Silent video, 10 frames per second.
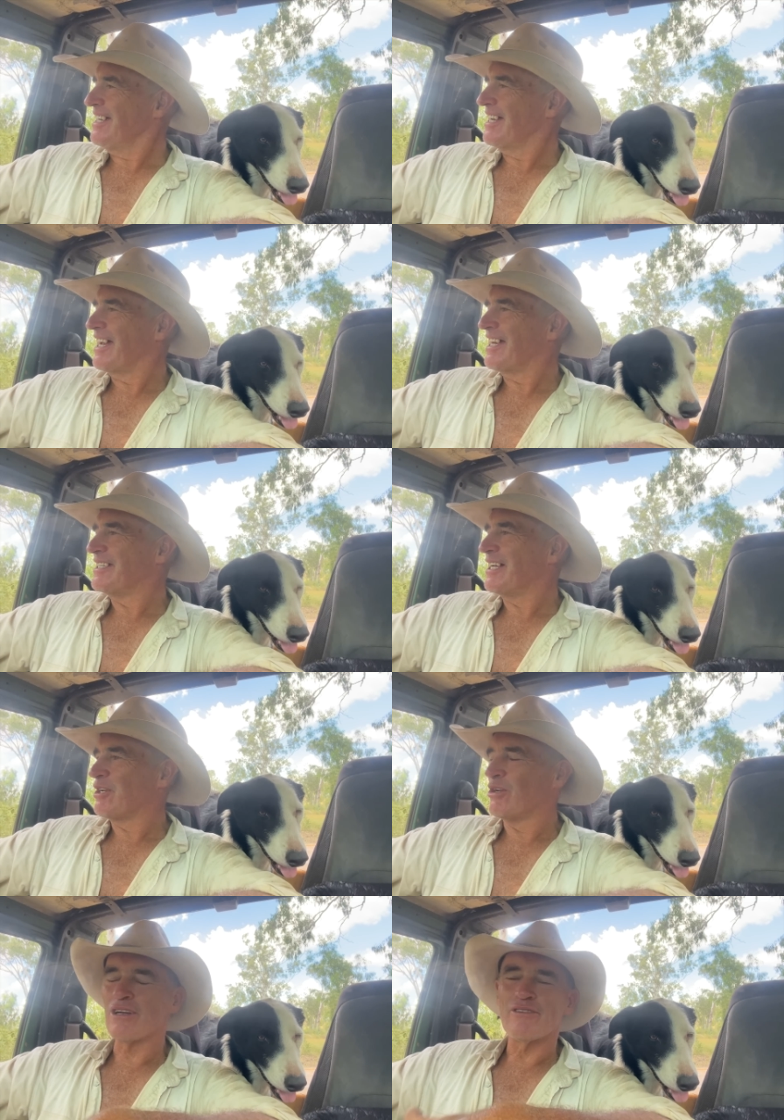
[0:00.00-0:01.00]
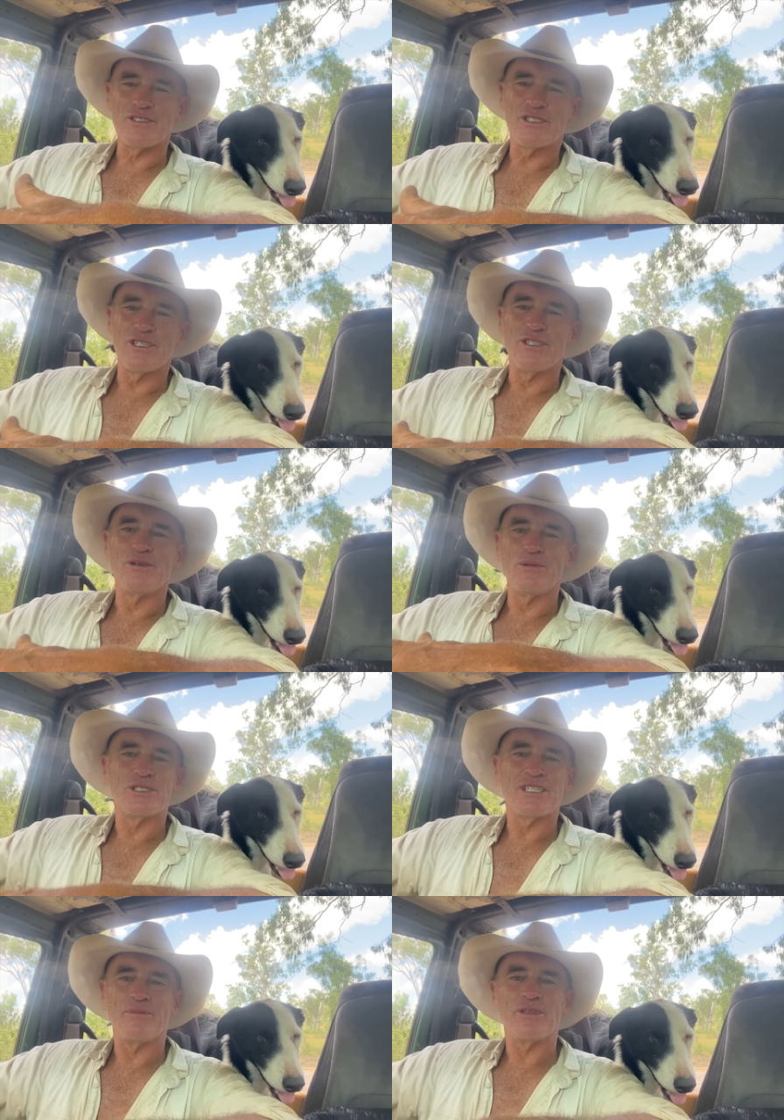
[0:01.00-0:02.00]
And a lot of it's to do with
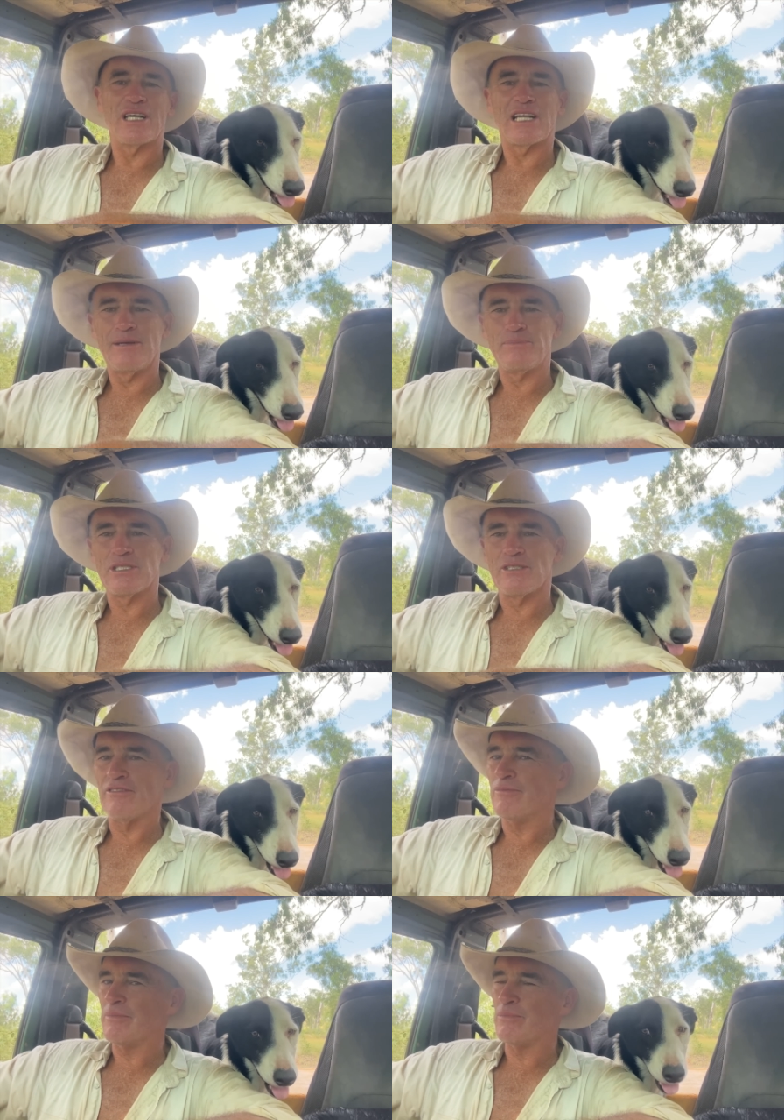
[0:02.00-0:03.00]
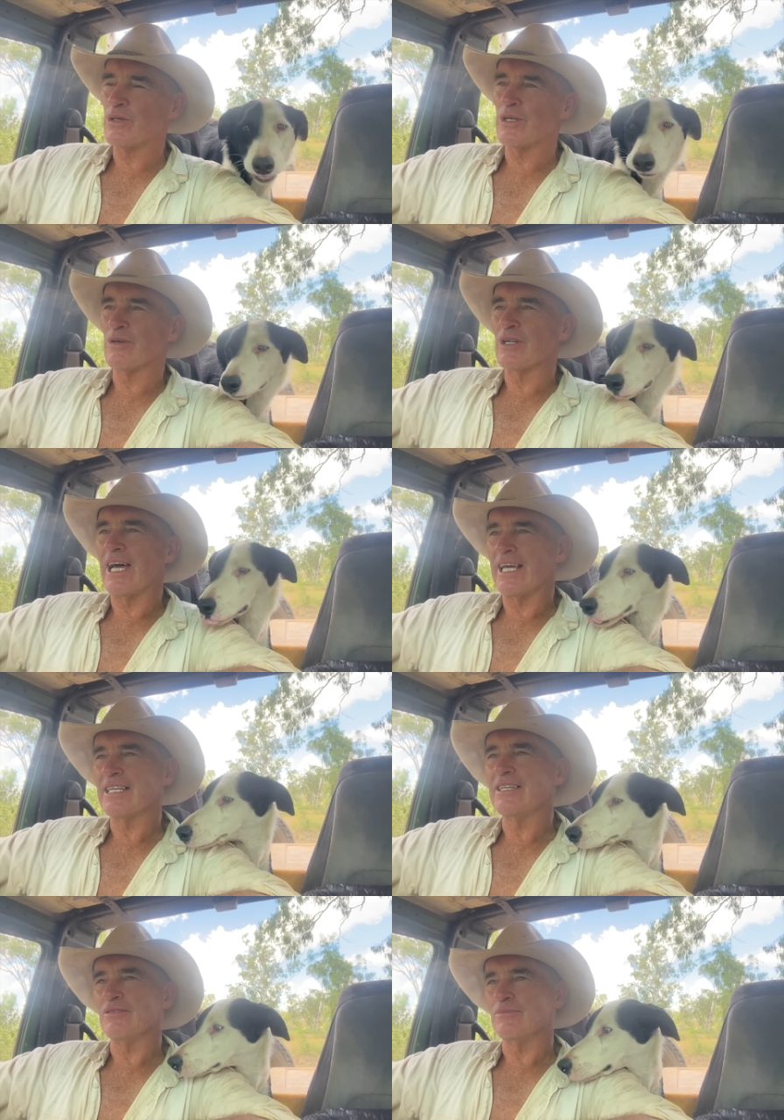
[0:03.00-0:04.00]
some of the clips that I've been putting on
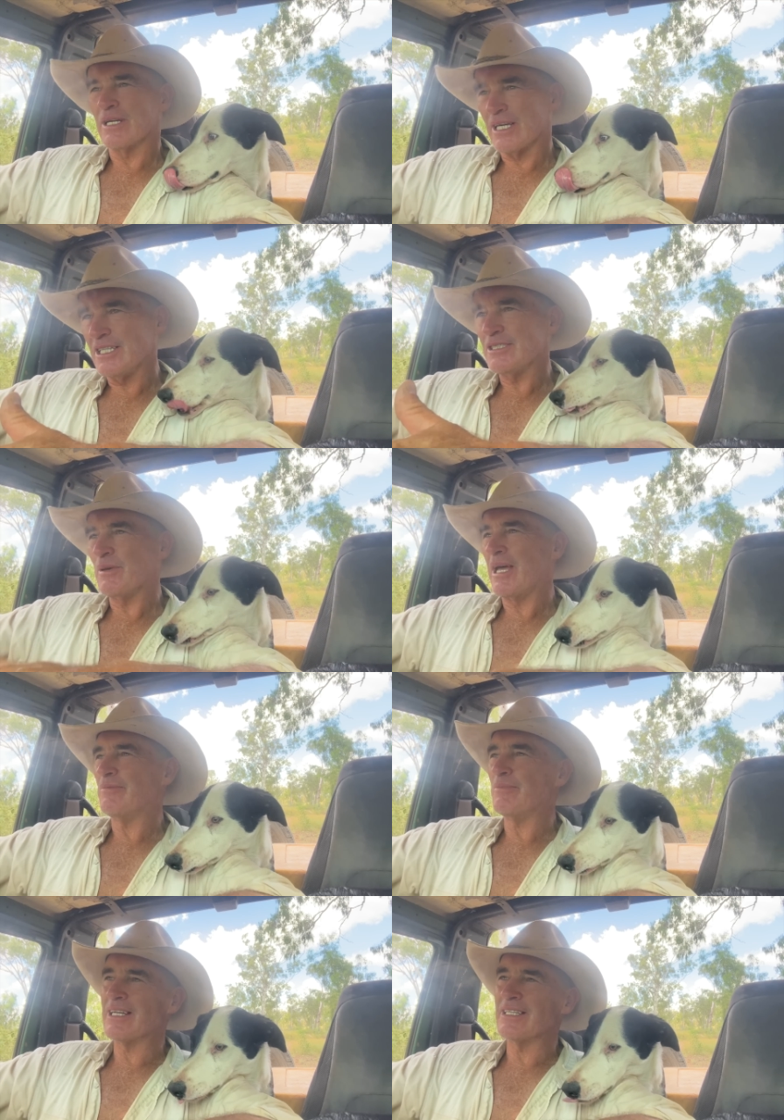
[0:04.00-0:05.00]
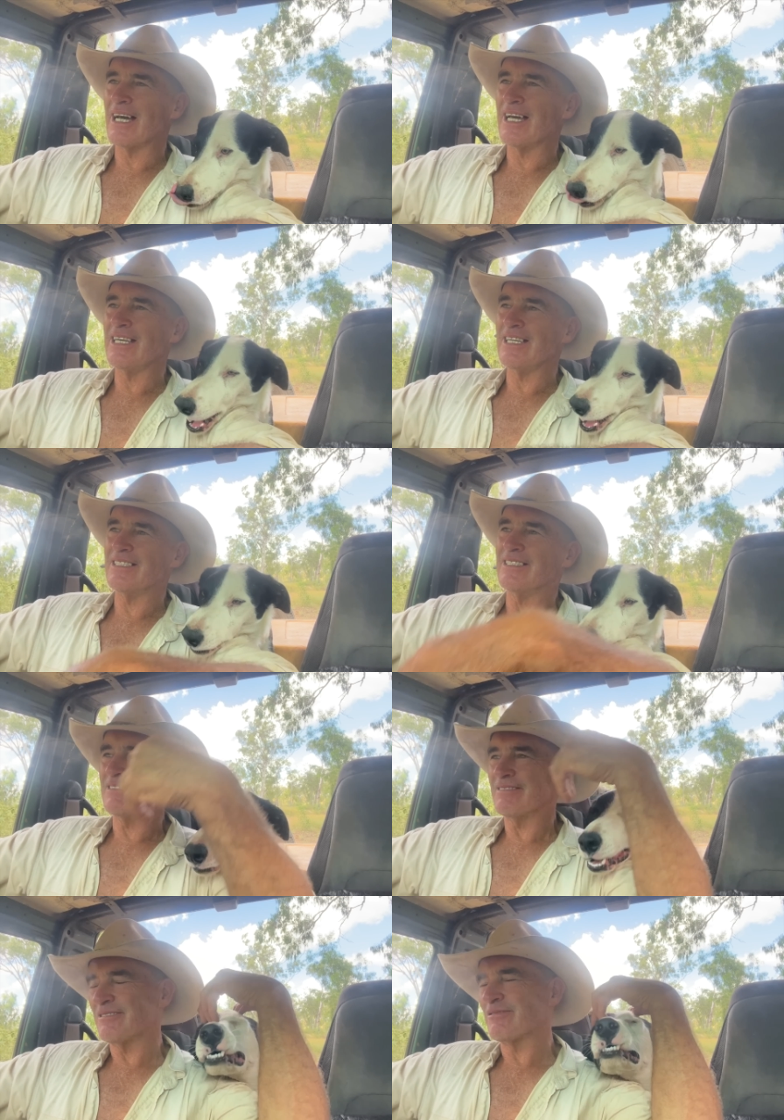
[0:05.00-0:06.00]
lately on McGhie's Mad Monday
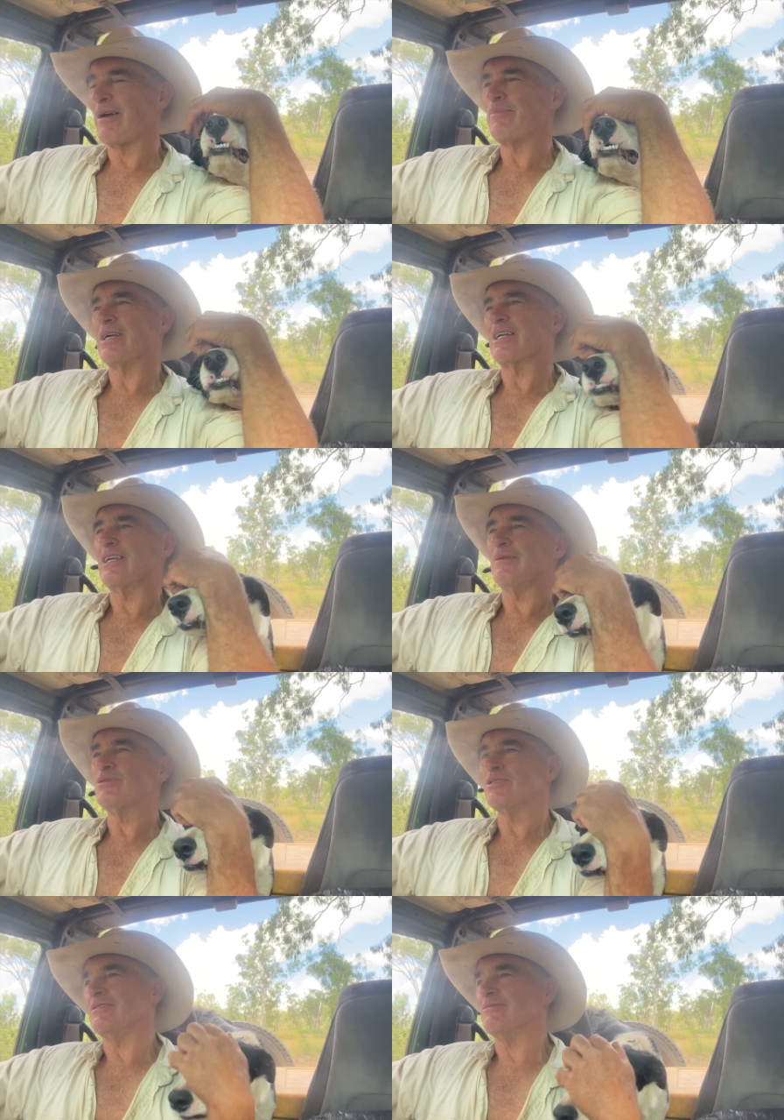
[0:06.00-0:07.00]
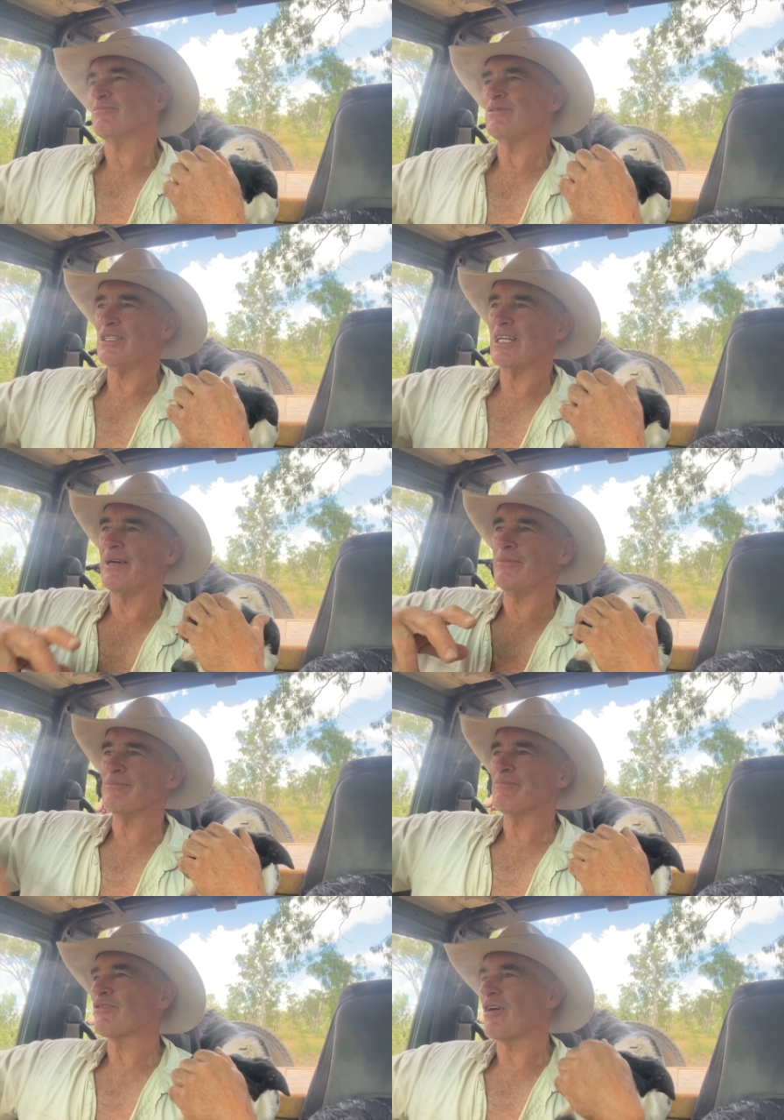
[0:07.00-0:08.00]
and trapping clips and you name it,
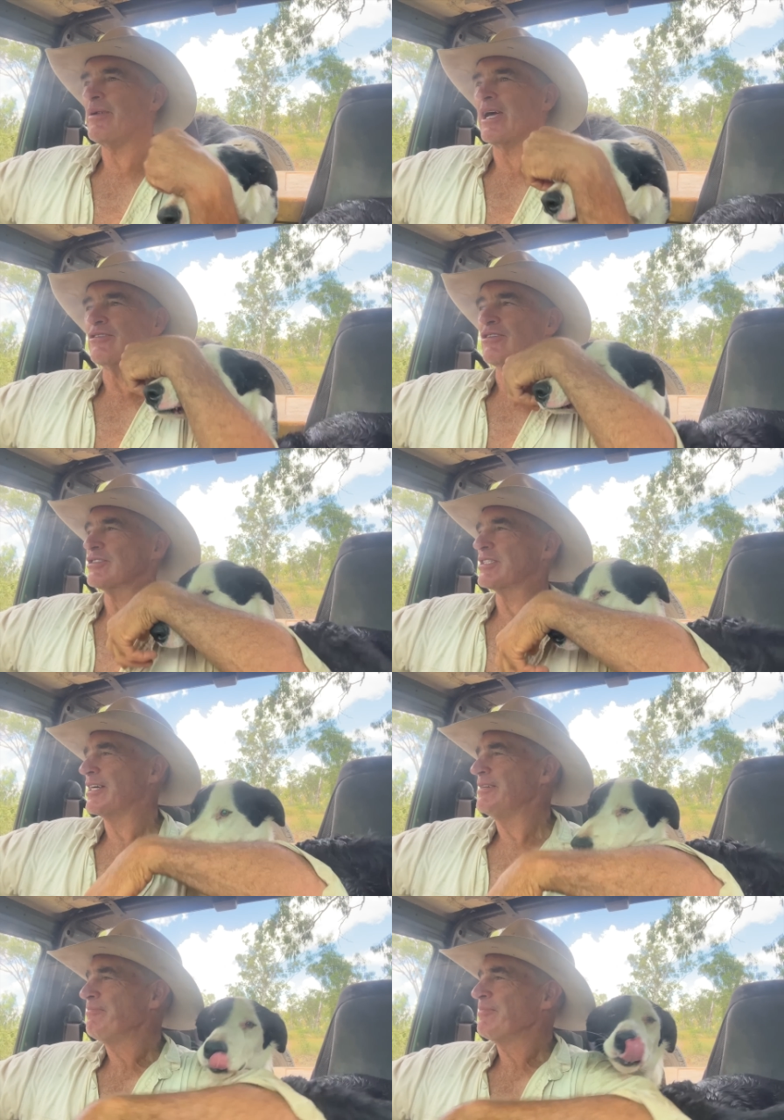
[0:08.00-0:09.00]
Throwback Thursday.